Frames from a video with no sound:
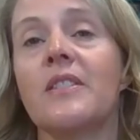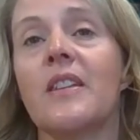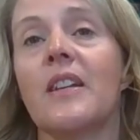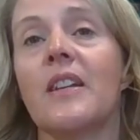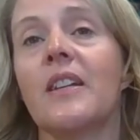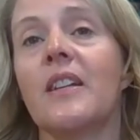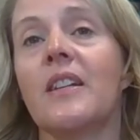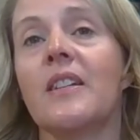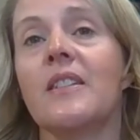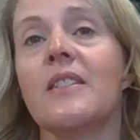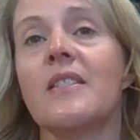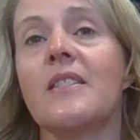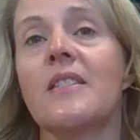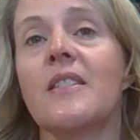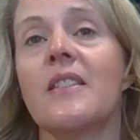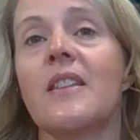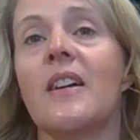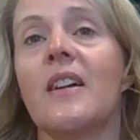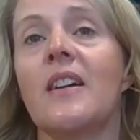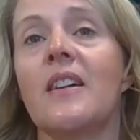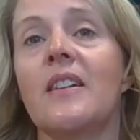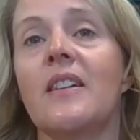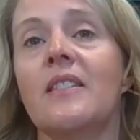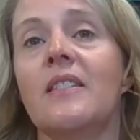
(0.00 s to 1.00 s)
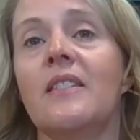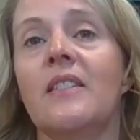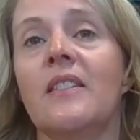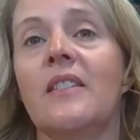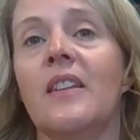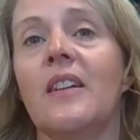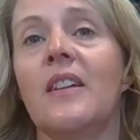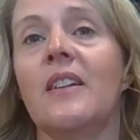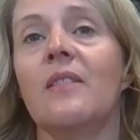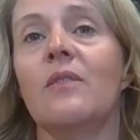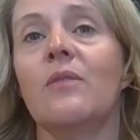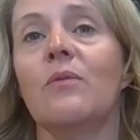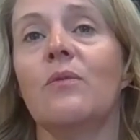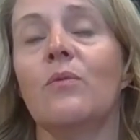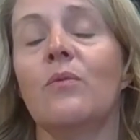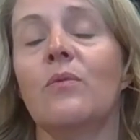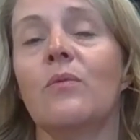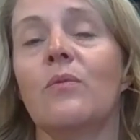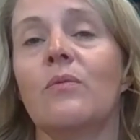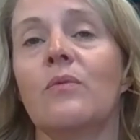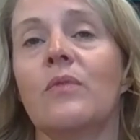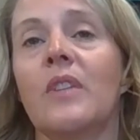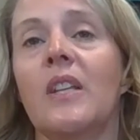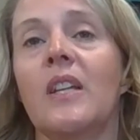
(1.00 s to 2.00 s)
I guess, that
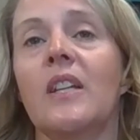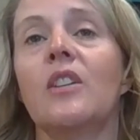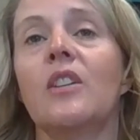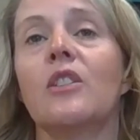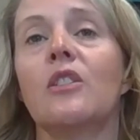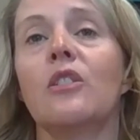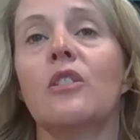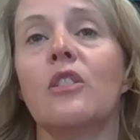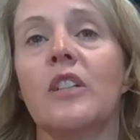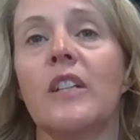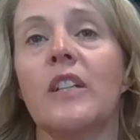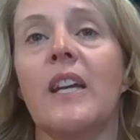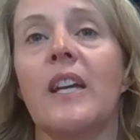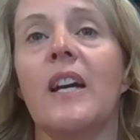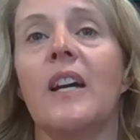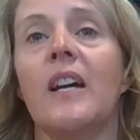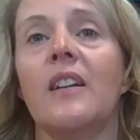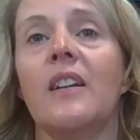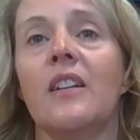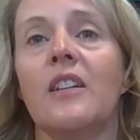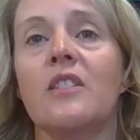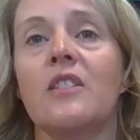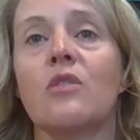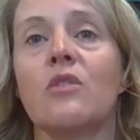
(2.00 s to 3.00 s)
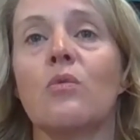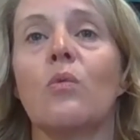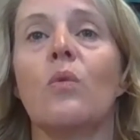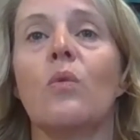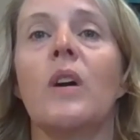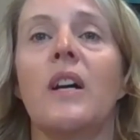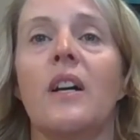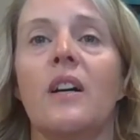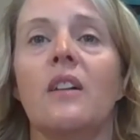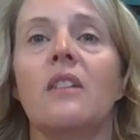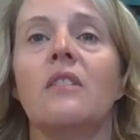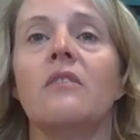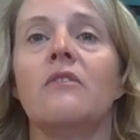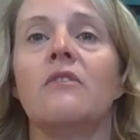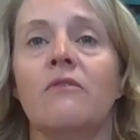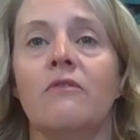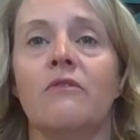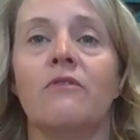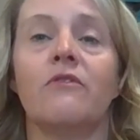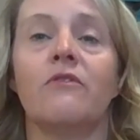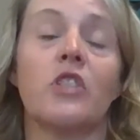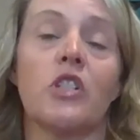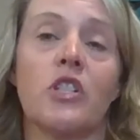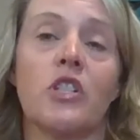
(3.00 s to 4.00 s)
they could look at as well
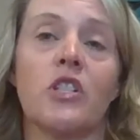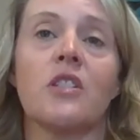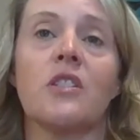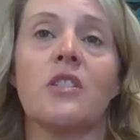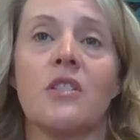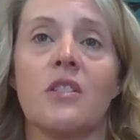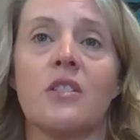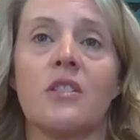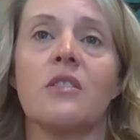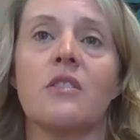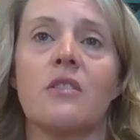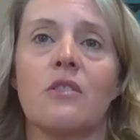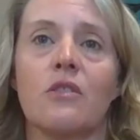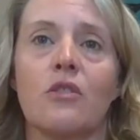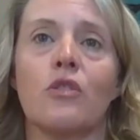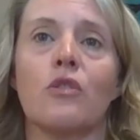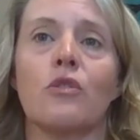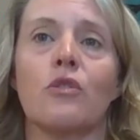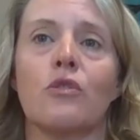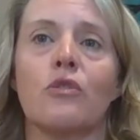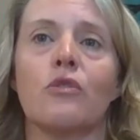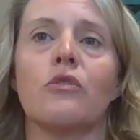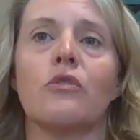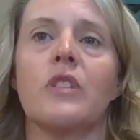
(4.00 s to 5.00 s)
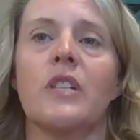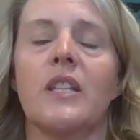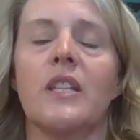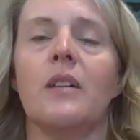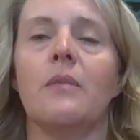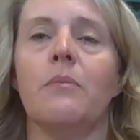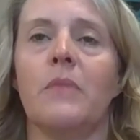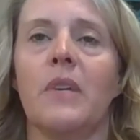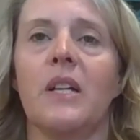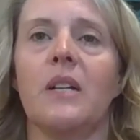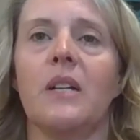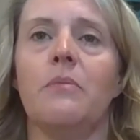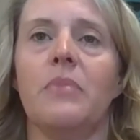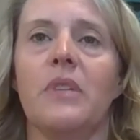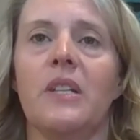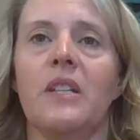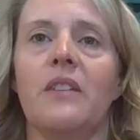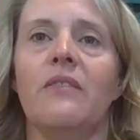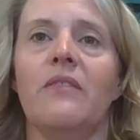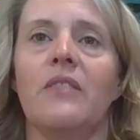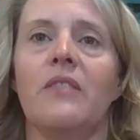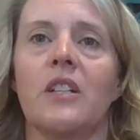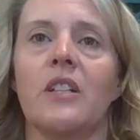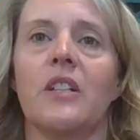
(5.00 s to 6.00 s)
versus surgery that might be
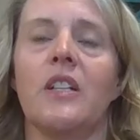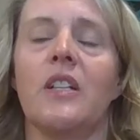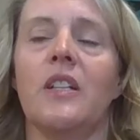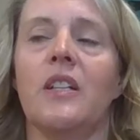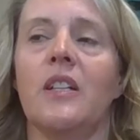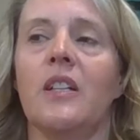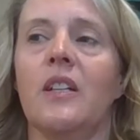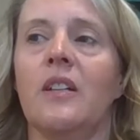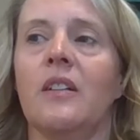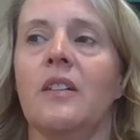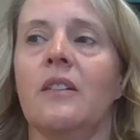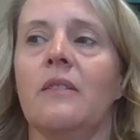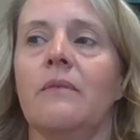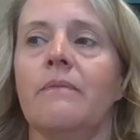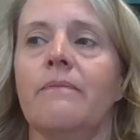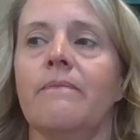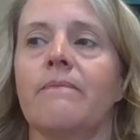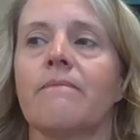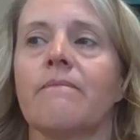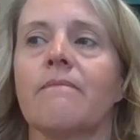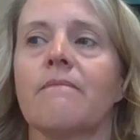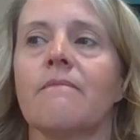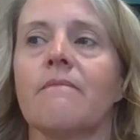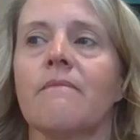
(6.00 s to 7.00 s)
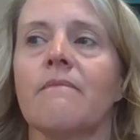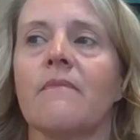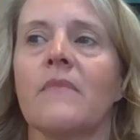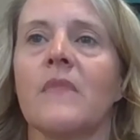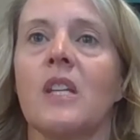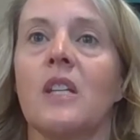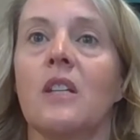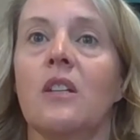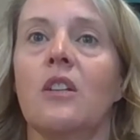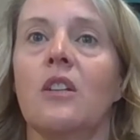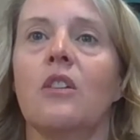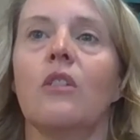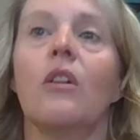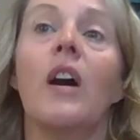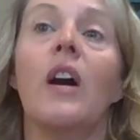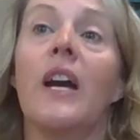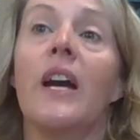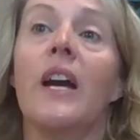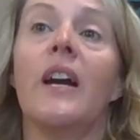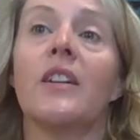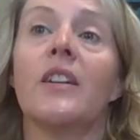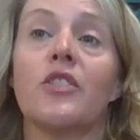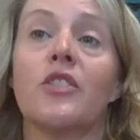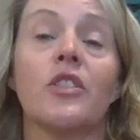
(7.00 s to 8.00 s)
very,
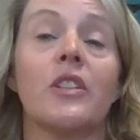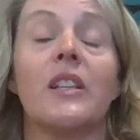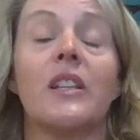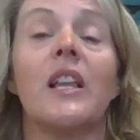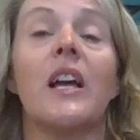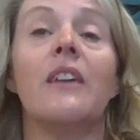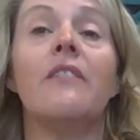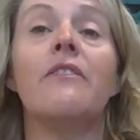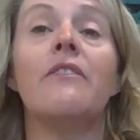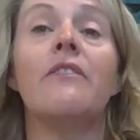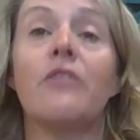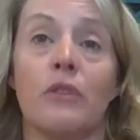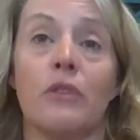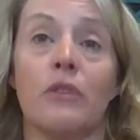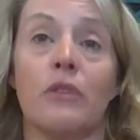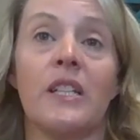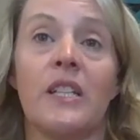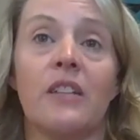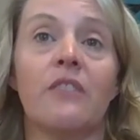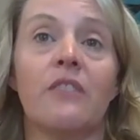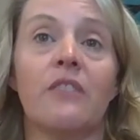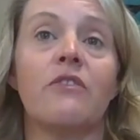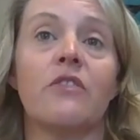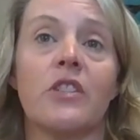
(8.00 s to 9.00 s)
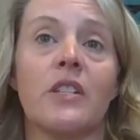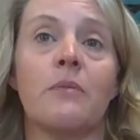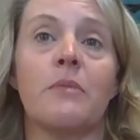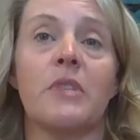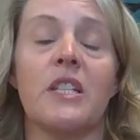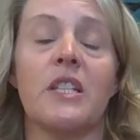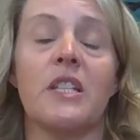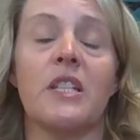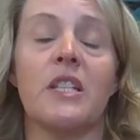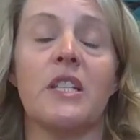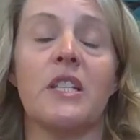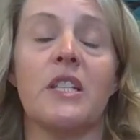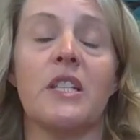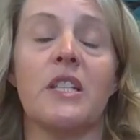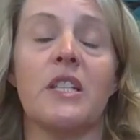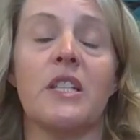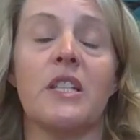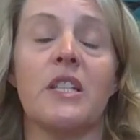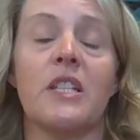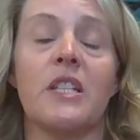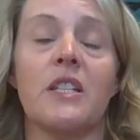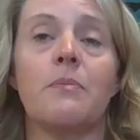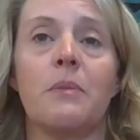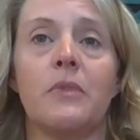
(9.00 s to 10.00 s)
actually life-threatening for some of
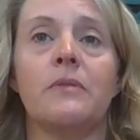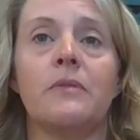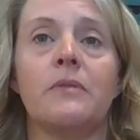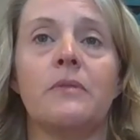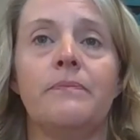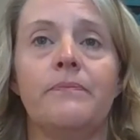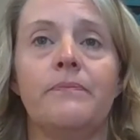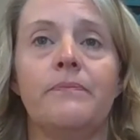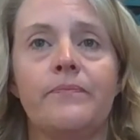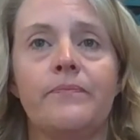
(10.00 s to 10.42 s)
these people?